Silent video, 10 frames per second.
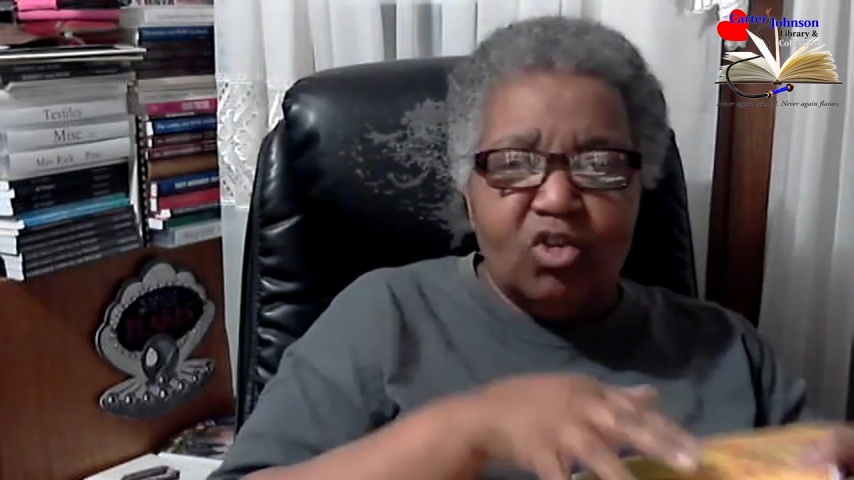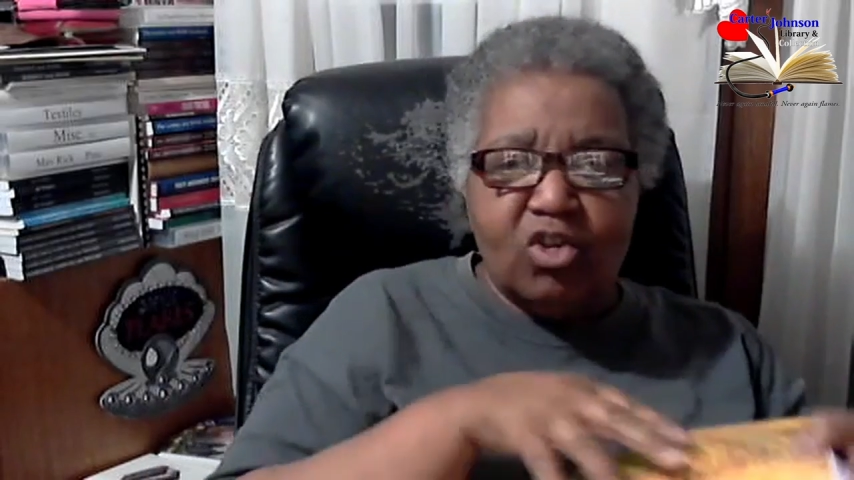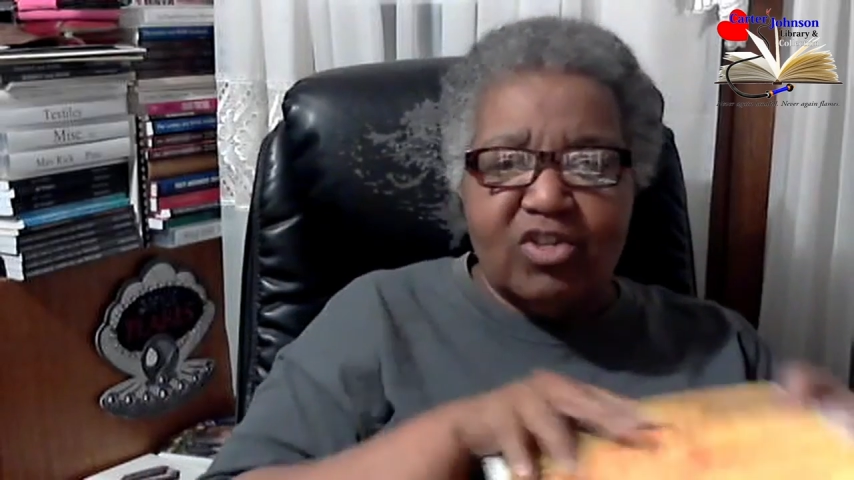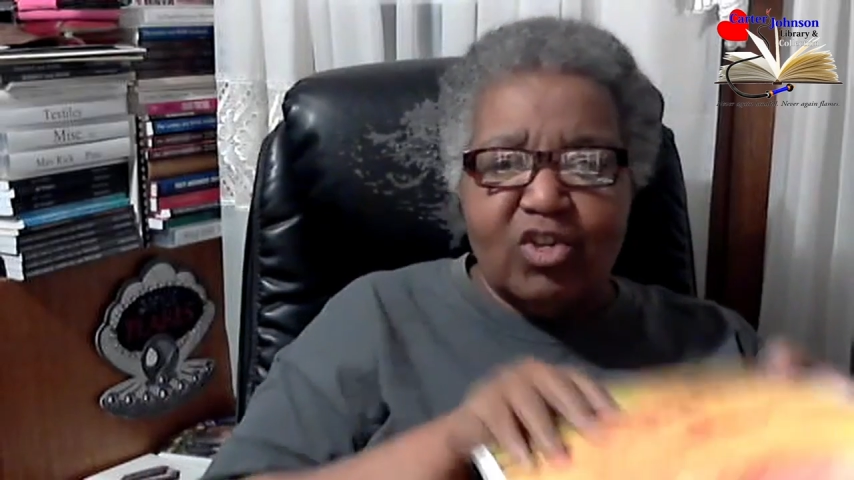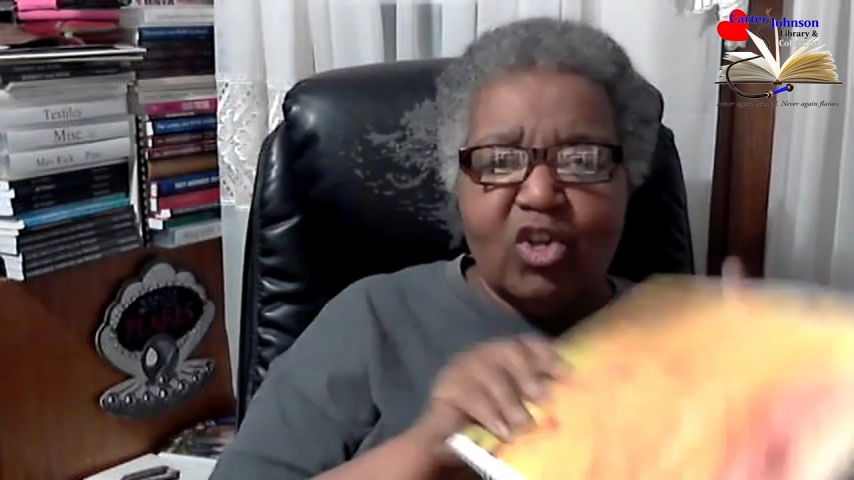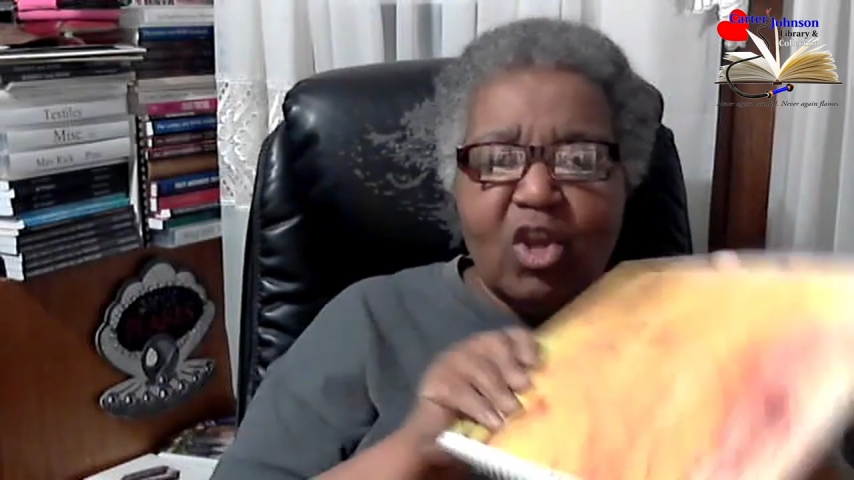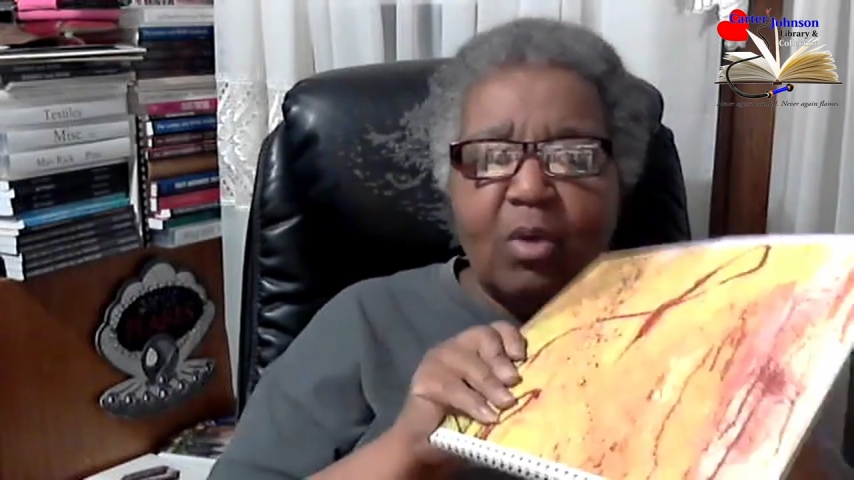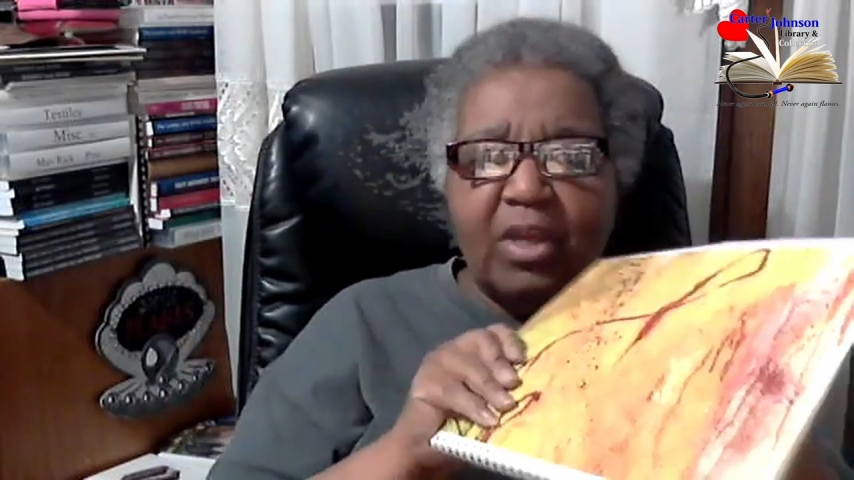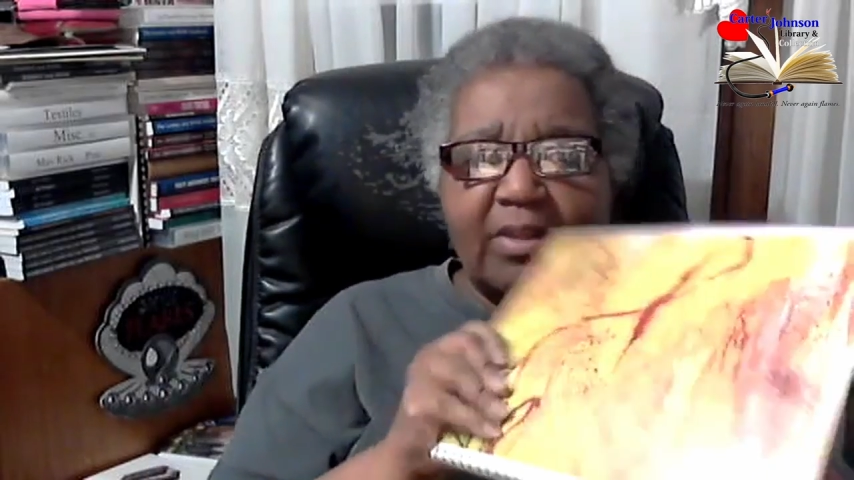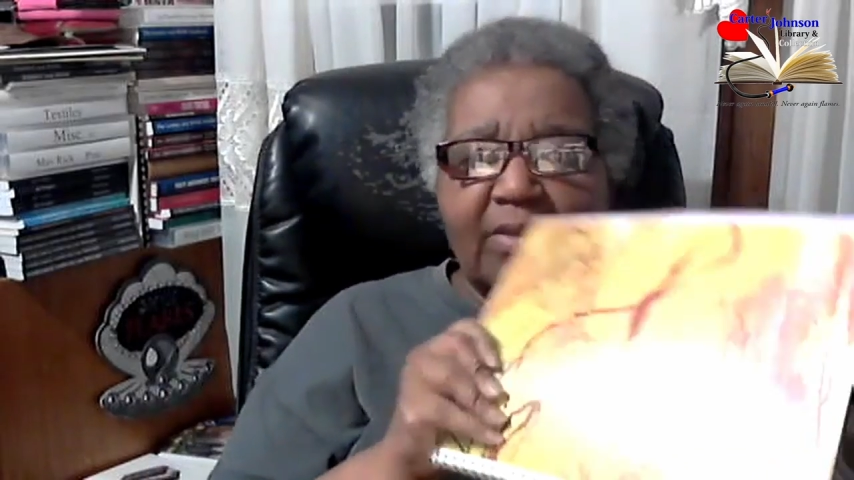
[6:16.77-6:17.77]
just to
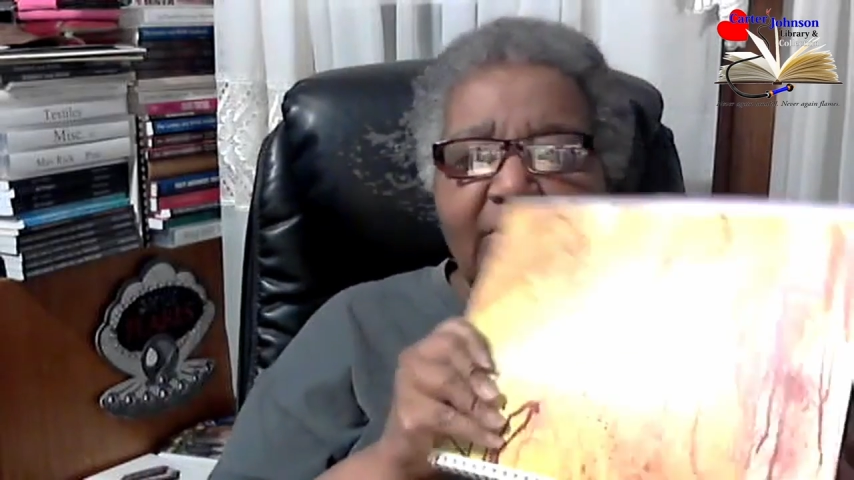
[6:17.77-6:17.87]
show it.